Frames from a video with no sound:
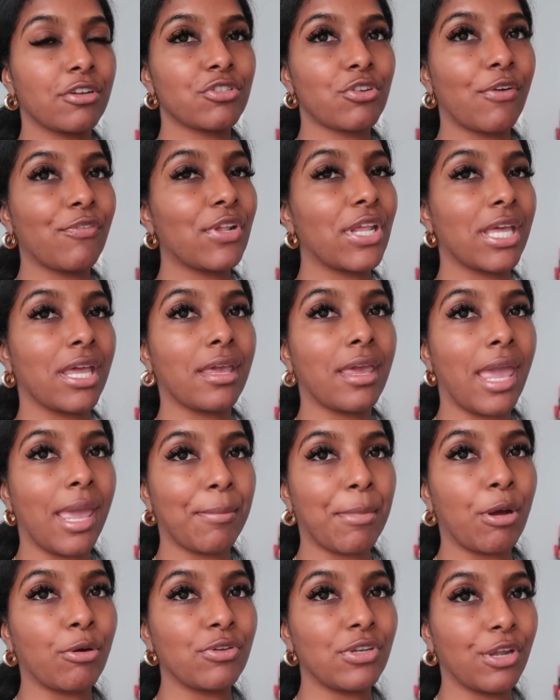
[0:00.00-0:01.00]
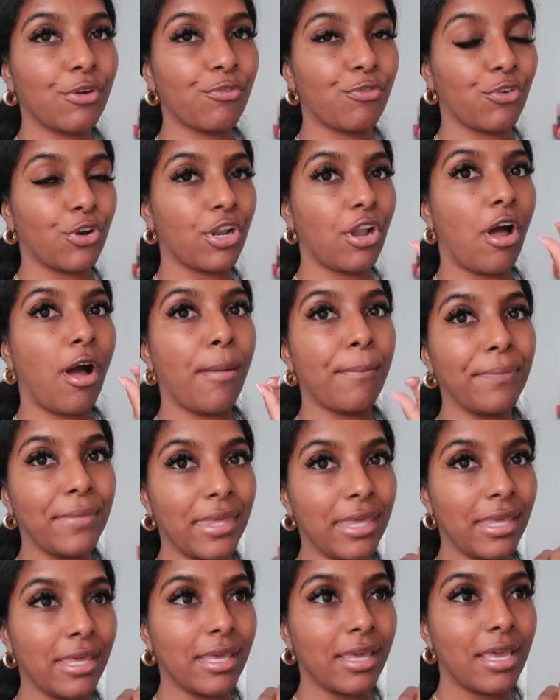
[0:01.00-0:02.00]
so I feel like it came out different on
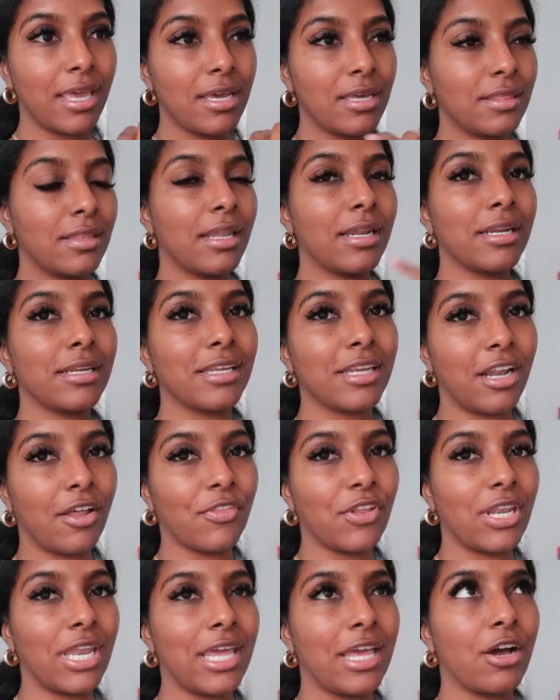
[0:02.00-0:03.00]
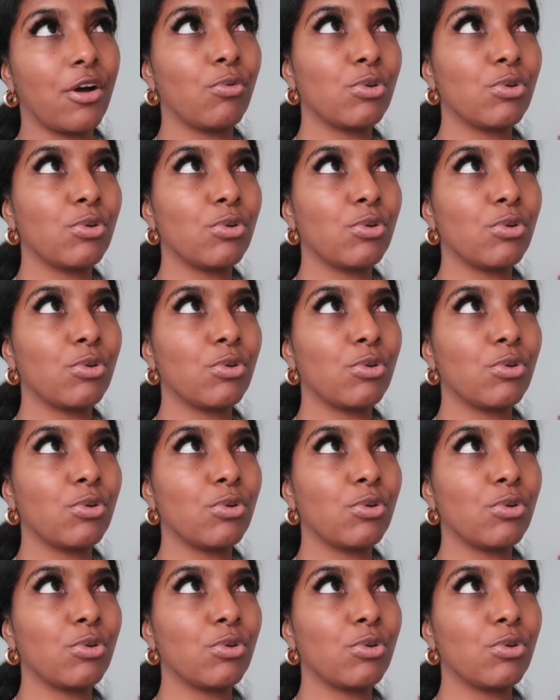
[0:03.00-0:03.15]
me than it did on the nail,